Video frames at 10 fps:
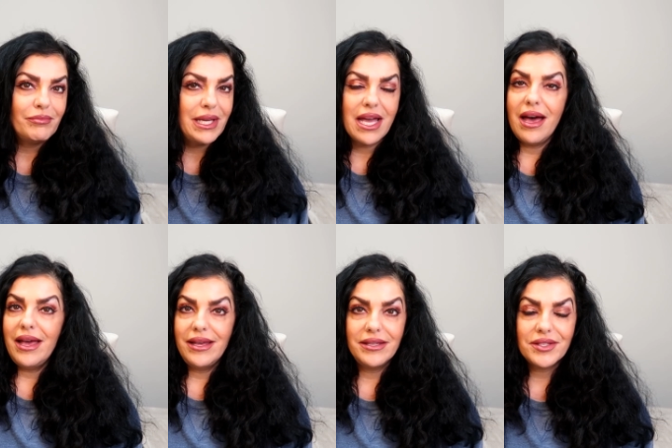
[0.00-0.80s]

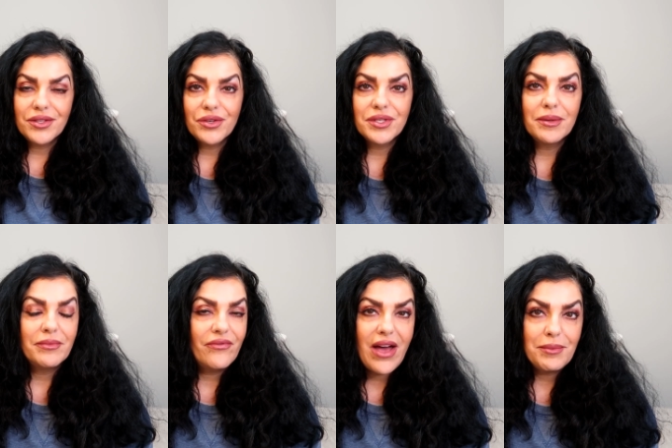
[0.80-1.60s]
Because there's
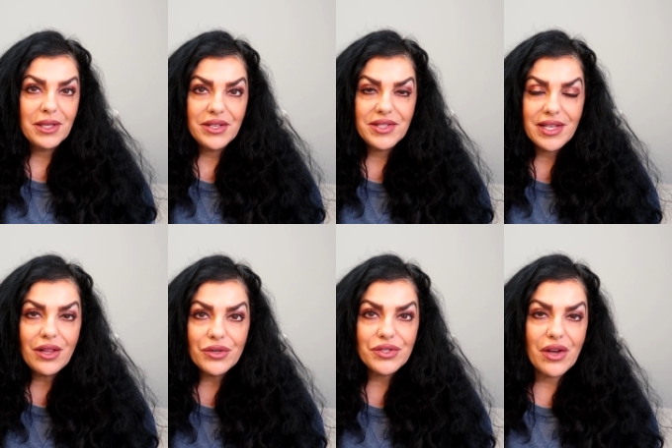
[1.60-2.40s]
some fabulous
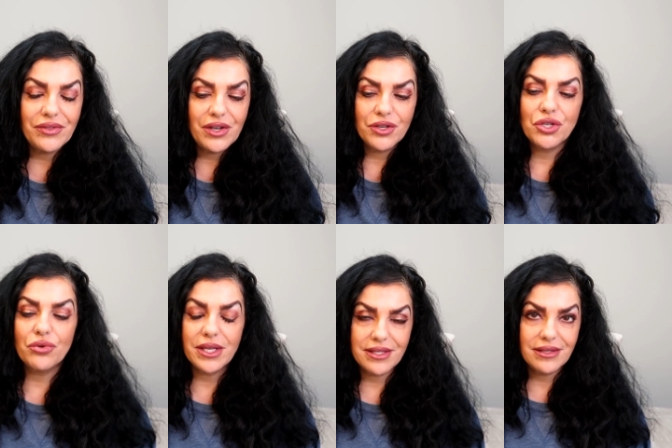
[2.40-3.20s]
sellers on there,
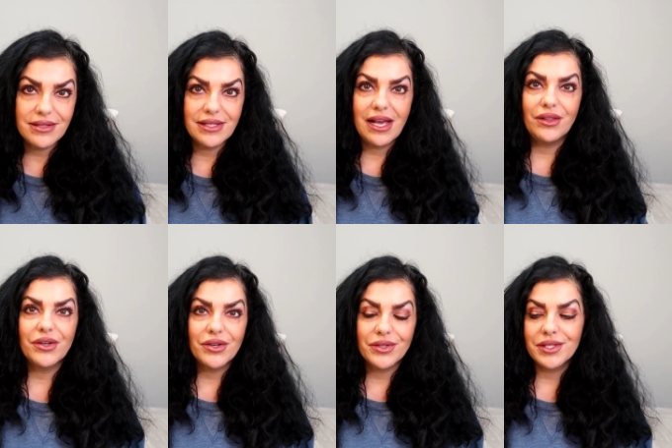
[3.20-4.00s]
trusted
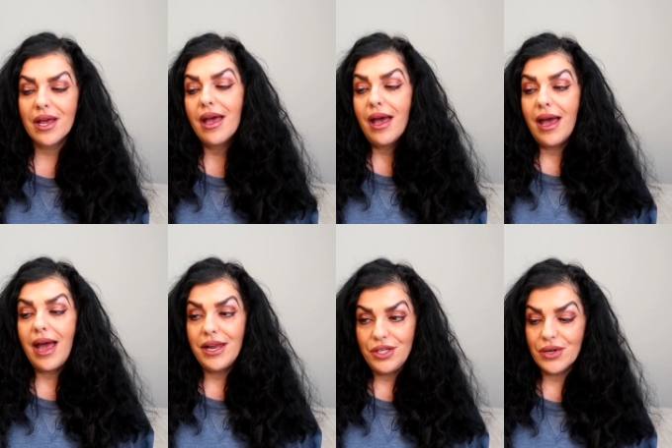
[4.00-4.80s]
sellers,
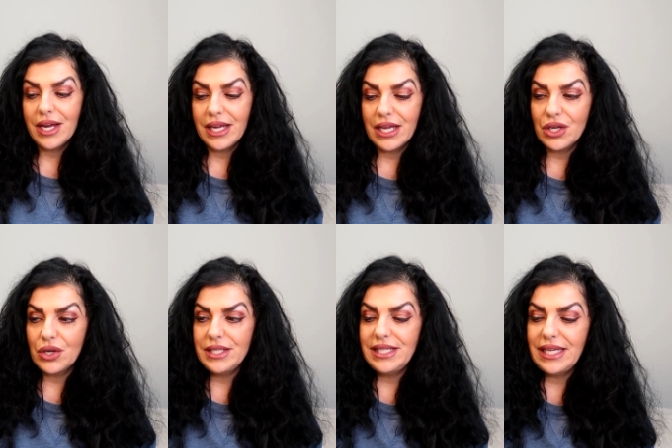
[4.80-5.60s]
and you can get
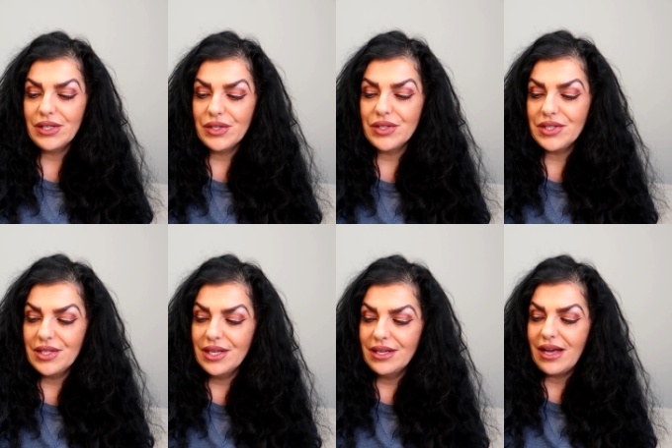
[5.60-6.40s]
good
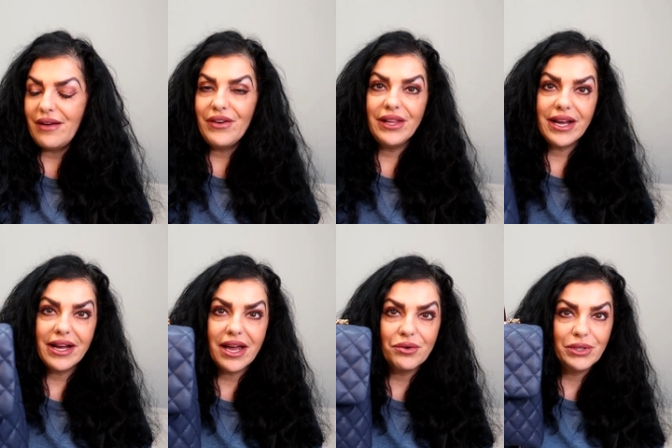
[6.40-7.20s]
deals. I felt like
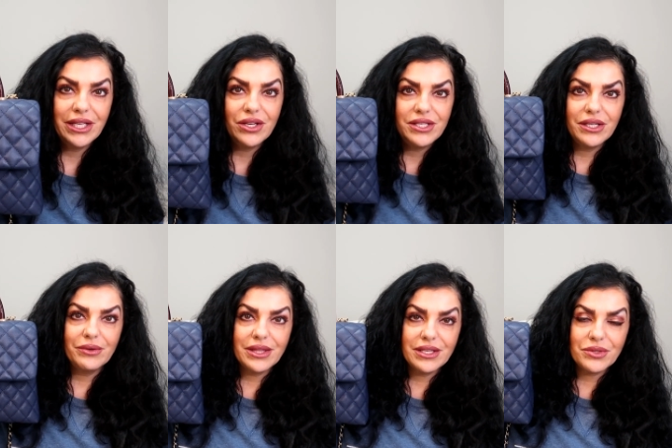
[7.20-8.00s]
I got a really good
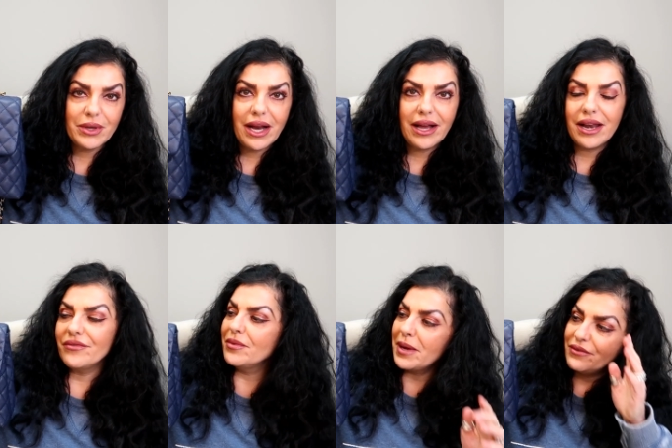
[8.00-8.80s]
deal with this one. I
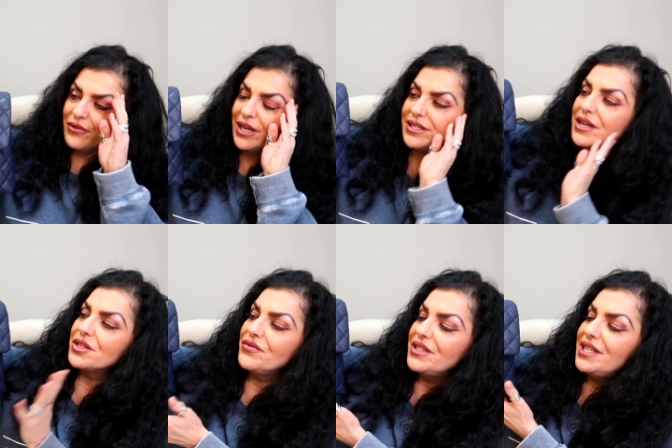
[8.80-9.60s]
got it from my friend,
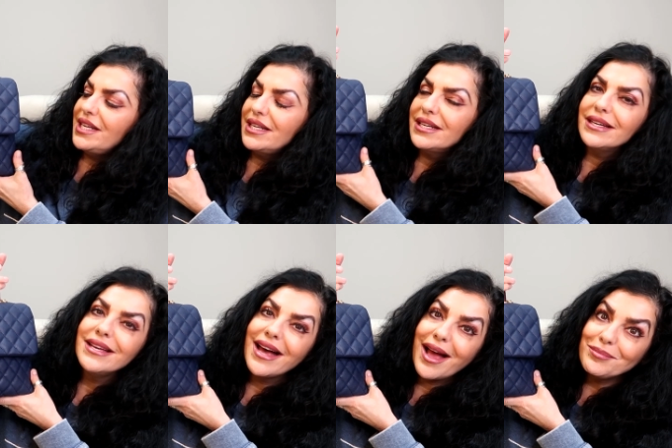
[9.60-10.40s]
Dr.
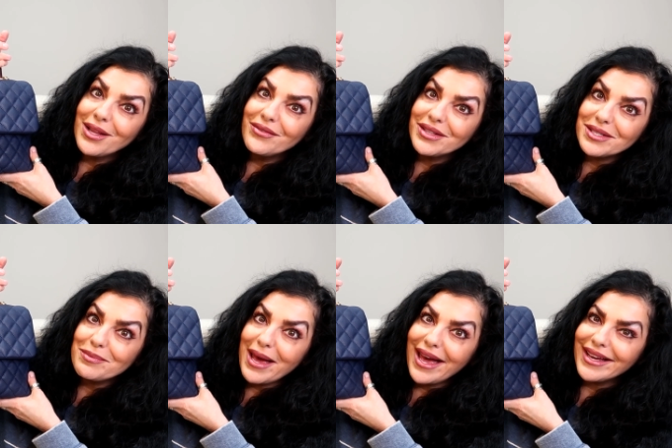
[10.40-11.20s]
Fatina. I'm loving
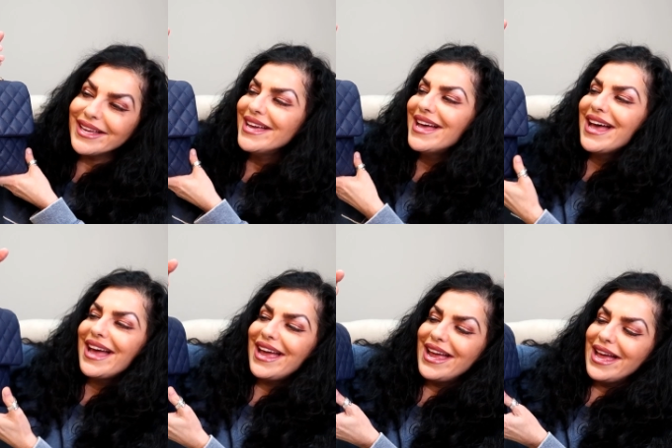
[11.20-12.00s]
this bag.
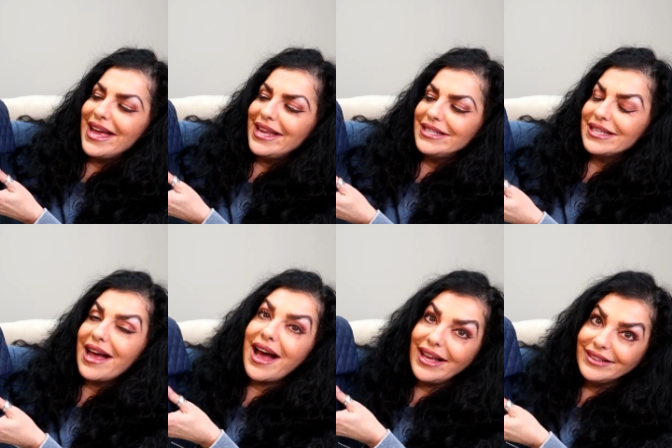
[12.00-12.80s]
And
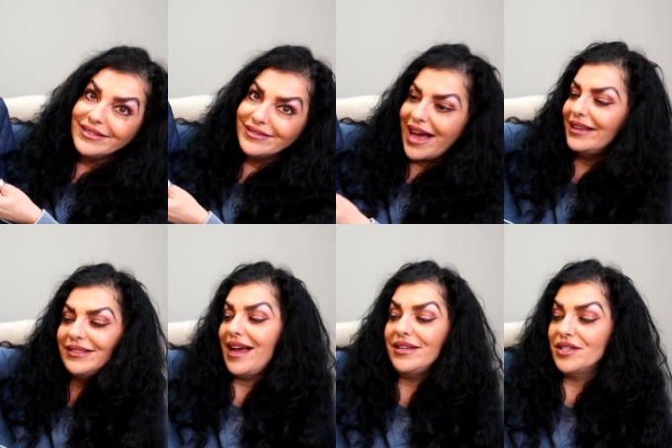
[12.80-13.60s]

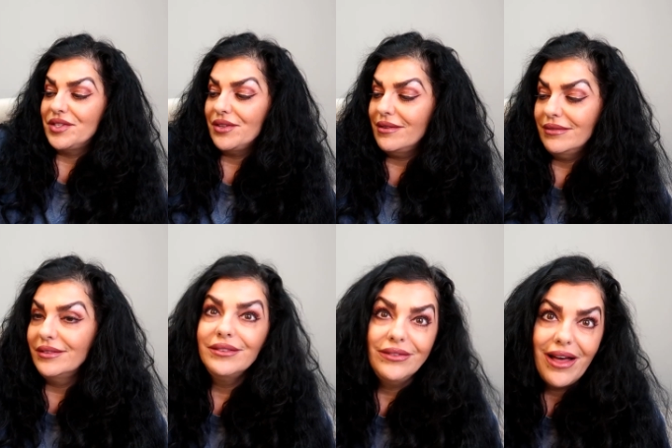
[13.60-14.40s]
I just
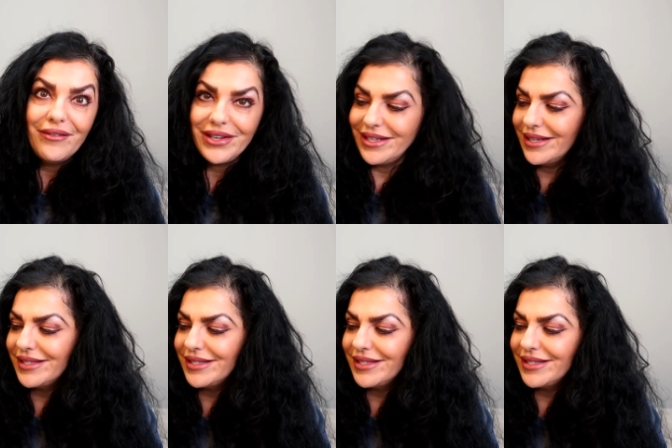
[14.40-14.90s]
love it.